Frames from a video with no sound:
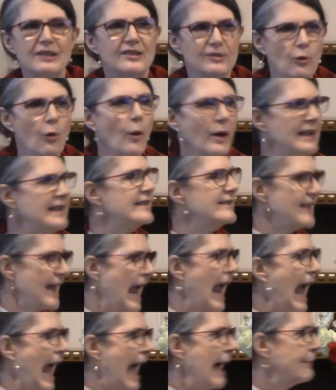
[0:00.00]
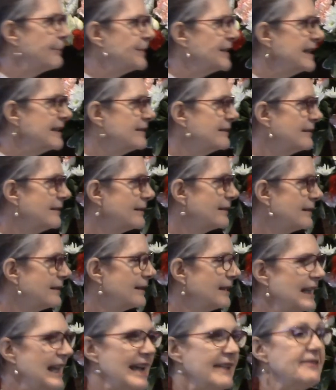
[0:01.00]
going to happen.
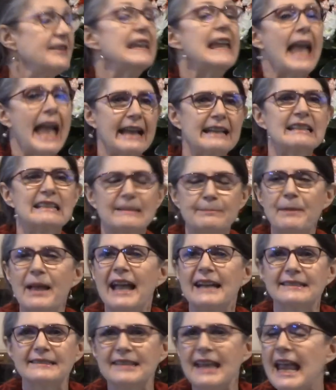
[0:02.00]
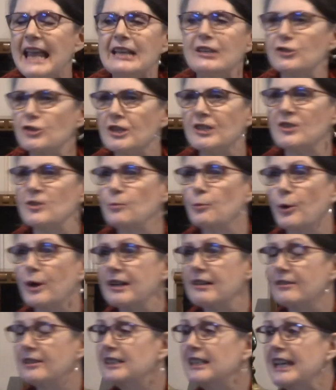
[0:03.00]
The expectations
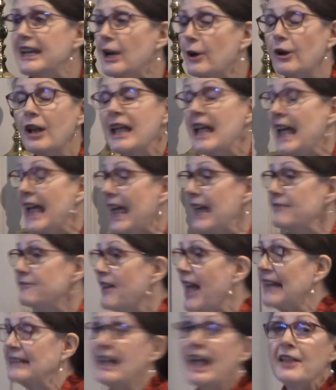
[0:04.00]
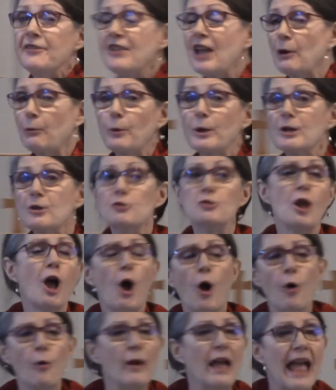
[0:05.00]
were clear. In fact, there were
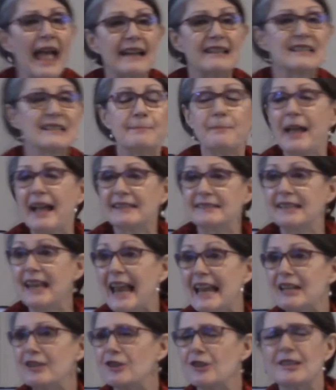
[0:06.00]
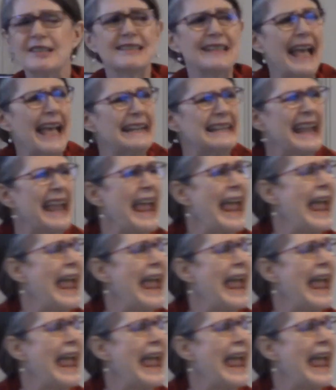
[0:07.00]
no expectations that